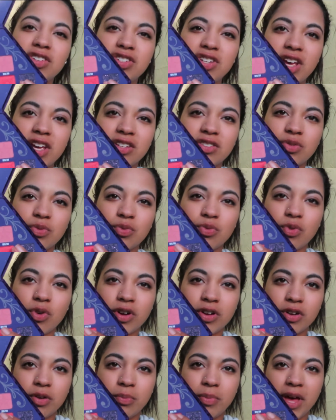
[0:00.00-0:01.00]
the shades
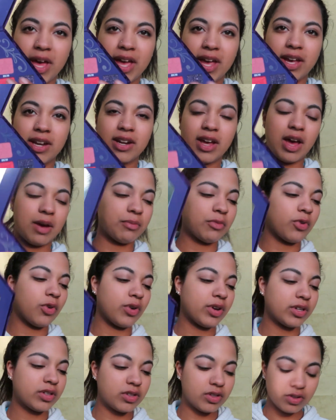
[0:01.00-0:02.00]
Royal Pain. I'm
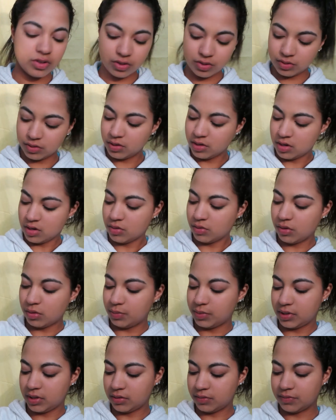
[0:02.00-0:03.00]
going to,
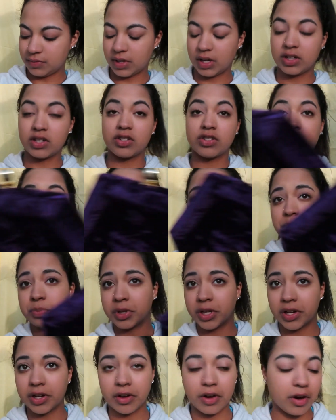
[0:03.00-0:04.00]
oops, I just touched
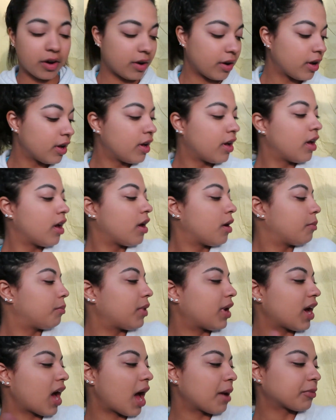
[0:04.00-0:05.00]
Bleeding Heart.
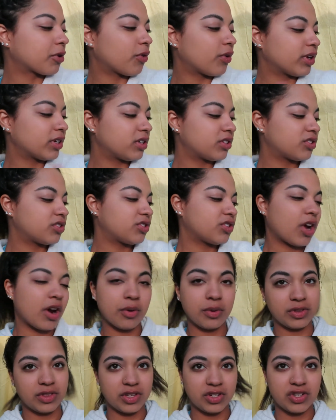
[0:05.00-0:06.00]
But I'm going to
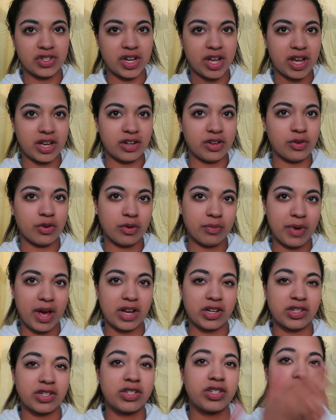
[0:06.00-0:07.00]
start with the shade Your
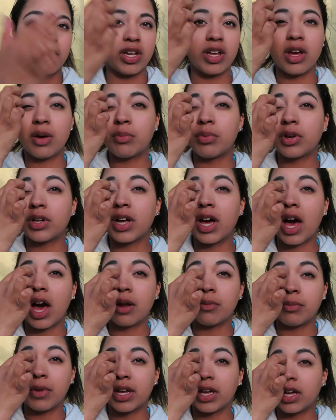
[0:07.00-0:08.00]
Majesty and put it
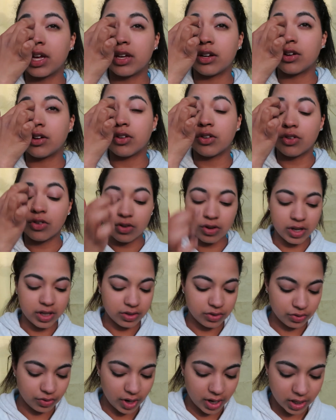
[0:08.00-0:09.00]
on my inner
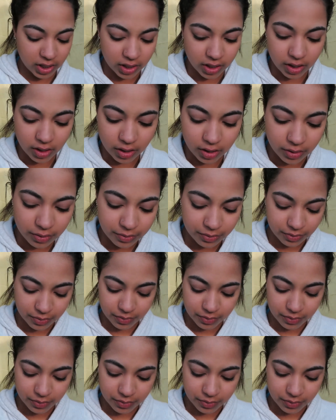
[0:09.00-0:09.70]
crease right here.